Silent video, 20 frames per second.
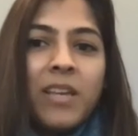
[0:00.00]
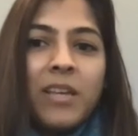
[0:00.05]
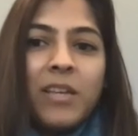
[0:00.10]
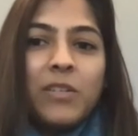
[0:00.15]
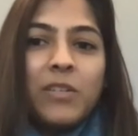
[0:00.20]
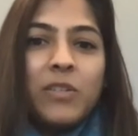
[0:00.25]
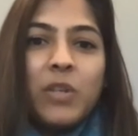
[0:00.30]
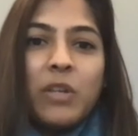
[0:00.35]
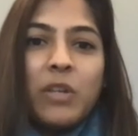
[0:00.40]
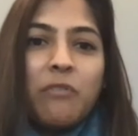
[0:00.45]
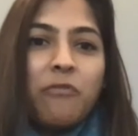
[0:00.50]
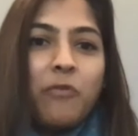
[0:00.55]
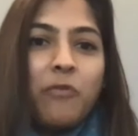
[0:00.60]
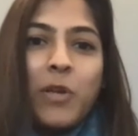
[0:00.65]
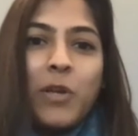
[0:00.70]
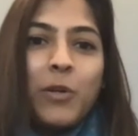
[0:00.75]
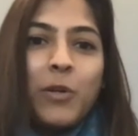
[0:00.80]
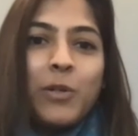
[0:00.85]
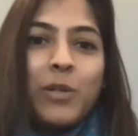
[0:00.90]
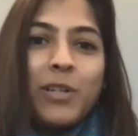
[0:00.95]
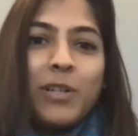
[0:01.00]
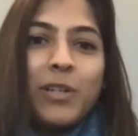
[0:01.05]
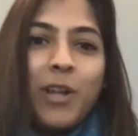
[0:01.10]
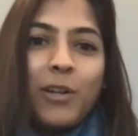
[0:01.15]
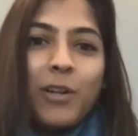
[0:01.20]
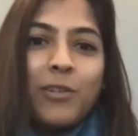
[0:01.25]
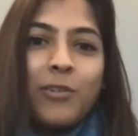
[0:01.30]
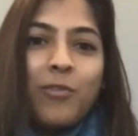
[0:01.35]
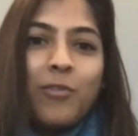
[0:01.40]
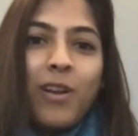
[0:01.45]
see if we could
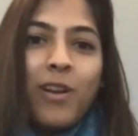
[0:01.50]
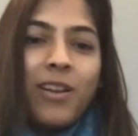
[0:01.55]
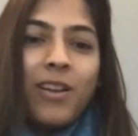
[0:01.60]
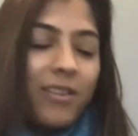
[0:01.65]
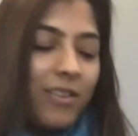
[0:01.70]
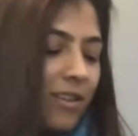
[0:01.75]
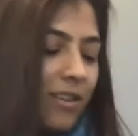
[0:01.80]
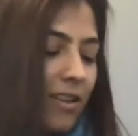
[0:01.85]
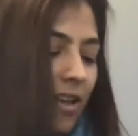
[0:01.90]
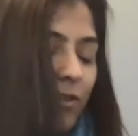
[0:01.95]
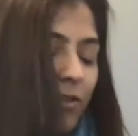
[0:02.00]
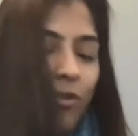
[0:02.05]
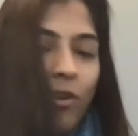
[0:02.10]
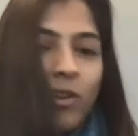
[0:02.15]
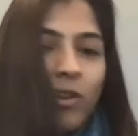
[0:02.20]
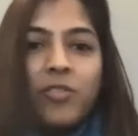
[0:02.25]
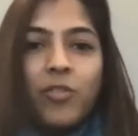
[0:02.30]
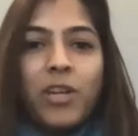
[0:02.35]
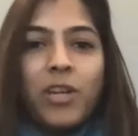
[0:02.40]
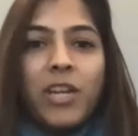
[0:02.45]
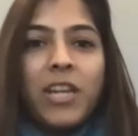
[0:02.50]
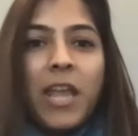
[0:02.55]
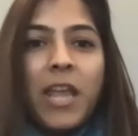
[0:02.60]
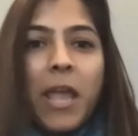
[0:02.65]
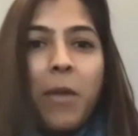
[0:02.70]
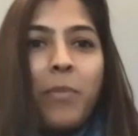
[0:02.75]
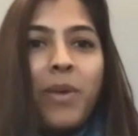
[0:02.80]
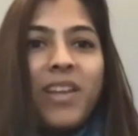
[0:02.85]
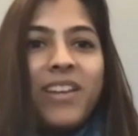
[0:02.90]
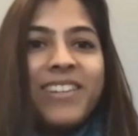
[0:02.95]
conduct a drug screening
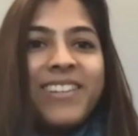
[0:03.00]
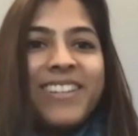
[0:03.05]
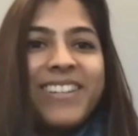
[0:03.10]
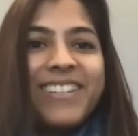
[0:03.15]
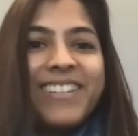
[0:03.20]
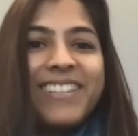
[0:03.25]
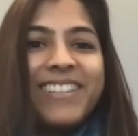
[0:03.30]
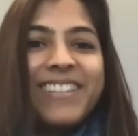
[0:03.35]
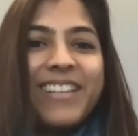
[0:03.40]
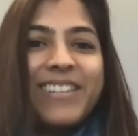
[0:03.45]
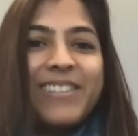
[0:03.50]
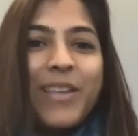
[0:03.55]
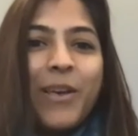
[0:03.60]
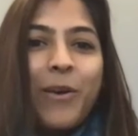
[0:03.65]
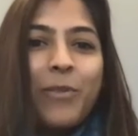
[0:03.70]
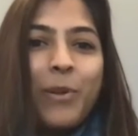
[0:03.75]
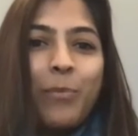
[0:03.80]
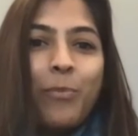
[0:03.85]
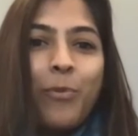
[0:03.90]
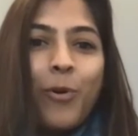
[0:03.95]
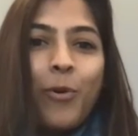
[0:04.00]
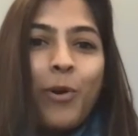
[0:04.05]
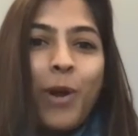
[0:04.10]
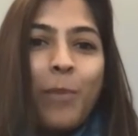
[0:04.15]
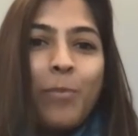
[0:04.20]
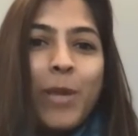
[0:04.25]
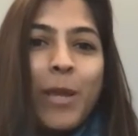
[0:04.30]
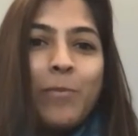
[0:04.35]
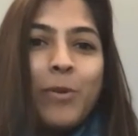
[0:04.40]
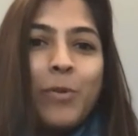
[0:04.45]
campaign. That's how that
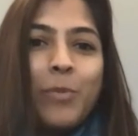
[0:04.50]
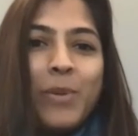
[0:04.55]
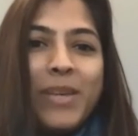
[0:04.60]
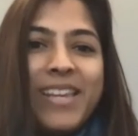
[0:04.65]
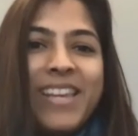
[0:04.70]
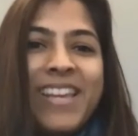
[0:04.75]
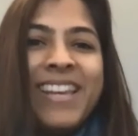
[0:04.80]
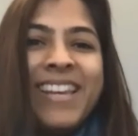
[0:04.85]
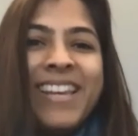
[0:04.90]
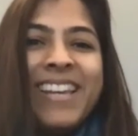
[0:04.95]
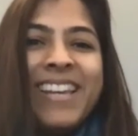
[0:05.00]
program came to be.